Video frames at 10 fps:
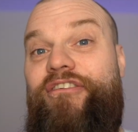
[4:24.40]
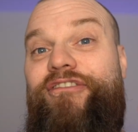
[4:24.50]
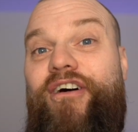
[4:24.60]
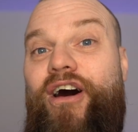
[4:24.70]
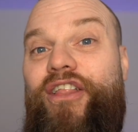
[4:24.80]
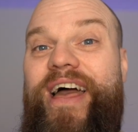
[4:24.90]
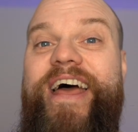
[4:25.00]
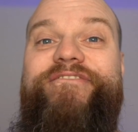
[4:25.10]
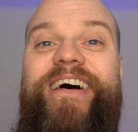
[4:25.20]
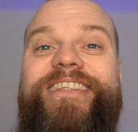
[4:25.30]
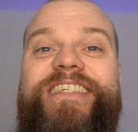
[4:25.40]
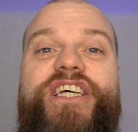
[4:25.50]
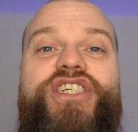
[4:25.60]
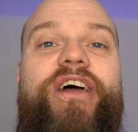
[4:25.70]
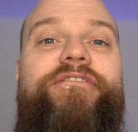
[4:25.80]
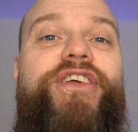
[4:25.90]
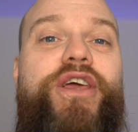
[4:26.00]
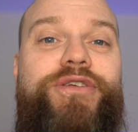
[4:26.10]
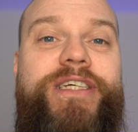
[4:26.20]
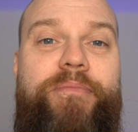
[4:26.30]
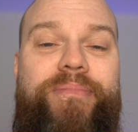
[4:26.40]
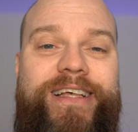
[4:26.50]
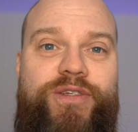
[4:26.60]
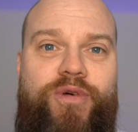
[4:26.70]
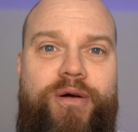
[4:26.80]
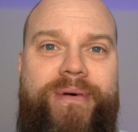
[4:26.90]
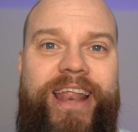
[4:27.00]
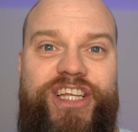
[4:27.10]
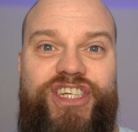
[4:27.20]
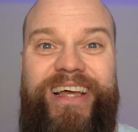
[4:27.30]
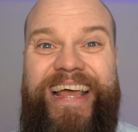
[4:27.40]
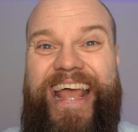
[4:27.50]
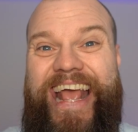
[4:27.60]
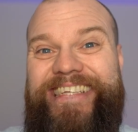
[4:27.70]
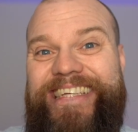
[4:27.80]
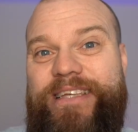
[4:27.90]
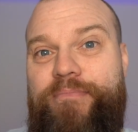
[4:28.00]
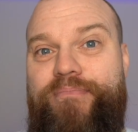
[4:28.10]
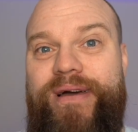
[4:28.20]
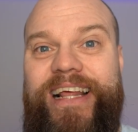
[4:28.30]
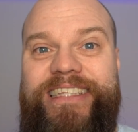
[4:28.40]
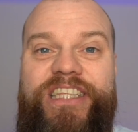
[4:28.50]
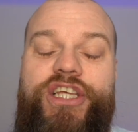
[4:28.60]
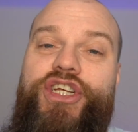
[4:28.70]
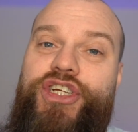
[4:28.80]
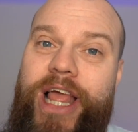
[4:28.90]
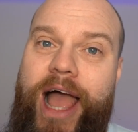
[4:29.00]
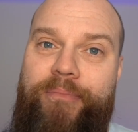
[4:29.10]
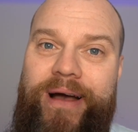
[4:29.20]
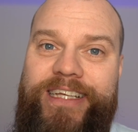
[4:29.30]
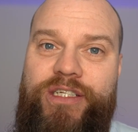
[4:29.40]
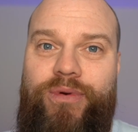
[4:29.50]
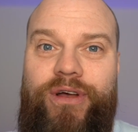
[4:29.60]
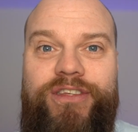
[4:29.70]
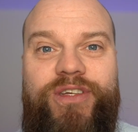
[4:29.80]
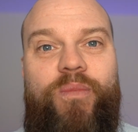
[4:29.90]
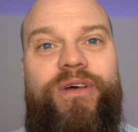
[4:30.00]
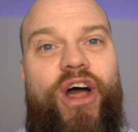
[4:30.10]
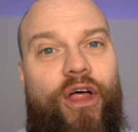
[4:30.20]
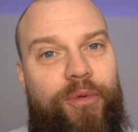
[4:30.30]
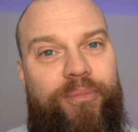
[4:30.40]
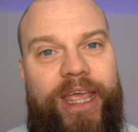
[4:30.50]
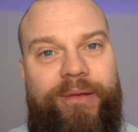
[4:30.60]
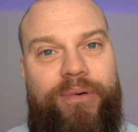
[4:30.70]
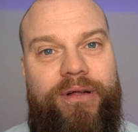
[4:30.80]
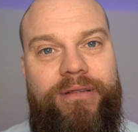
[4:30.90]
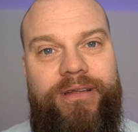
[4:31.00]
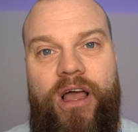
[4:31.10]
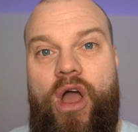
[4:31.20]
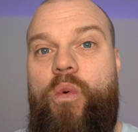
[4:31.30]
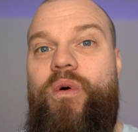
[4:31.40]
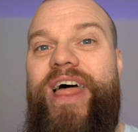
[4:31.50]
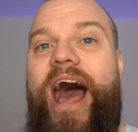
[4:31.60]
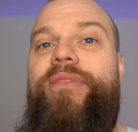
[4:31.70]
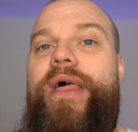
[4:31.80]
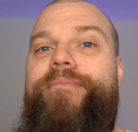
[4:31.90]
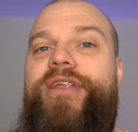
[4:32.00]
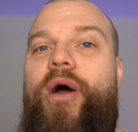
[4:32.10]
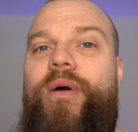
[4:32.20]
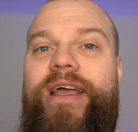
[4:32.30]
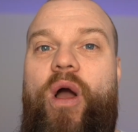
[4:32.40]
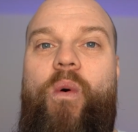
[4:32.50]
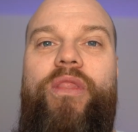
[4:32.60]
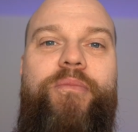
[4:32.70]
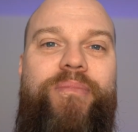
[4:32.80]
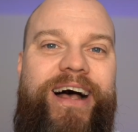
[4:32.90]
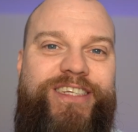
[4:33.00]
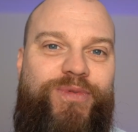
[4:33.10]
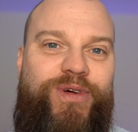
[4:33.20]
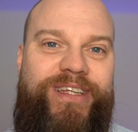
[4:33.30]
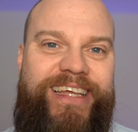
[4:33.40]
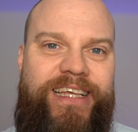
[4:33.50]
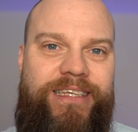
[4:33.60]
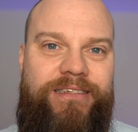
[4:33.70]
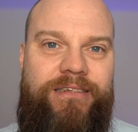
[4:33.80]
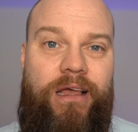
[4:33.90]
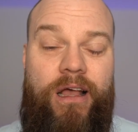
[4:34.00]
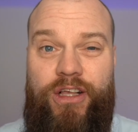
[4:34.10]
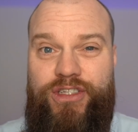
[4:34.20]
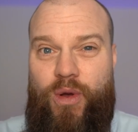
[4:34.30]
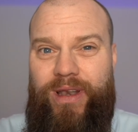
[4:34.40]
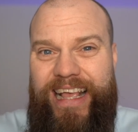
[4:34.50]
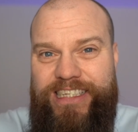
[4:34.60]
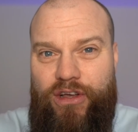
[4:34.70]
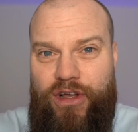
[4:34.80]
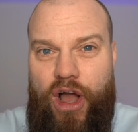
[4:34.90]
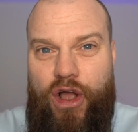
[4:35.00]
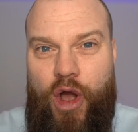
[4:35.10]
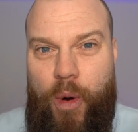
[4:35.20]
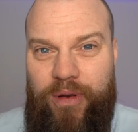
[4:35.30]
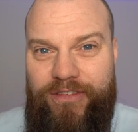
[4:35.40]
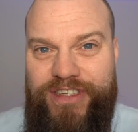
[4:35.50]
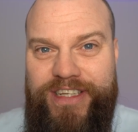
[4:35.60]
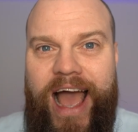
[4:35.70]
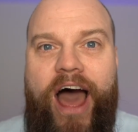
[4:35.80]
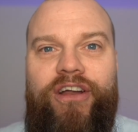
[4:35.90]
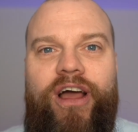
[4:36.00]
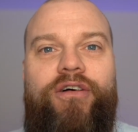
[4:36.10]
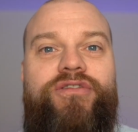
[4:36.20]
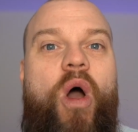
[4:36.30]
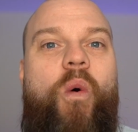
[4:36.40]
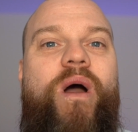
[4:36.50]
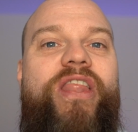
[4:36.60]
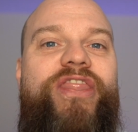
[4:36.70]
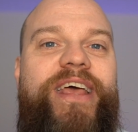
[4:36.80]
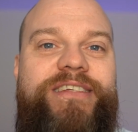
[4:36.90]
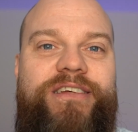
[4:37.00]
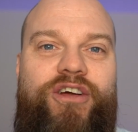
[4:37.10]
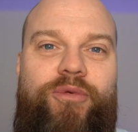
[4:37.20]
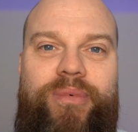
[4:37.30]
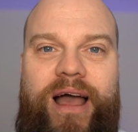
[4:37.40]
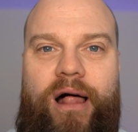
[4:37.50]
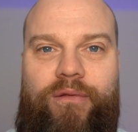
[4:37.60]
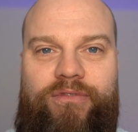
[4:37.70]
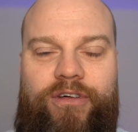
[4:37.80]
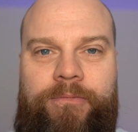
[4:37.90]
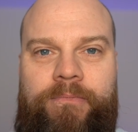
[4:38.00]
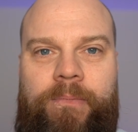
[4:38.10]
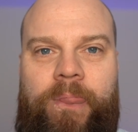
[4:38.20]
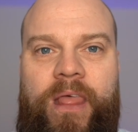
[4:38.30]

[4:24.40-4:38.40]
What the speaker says: The fourth advantage of using a password manager is its ability to share passwords with other people without them knowing what the password is. So let's look at a couple of scenarios where this could be helpful.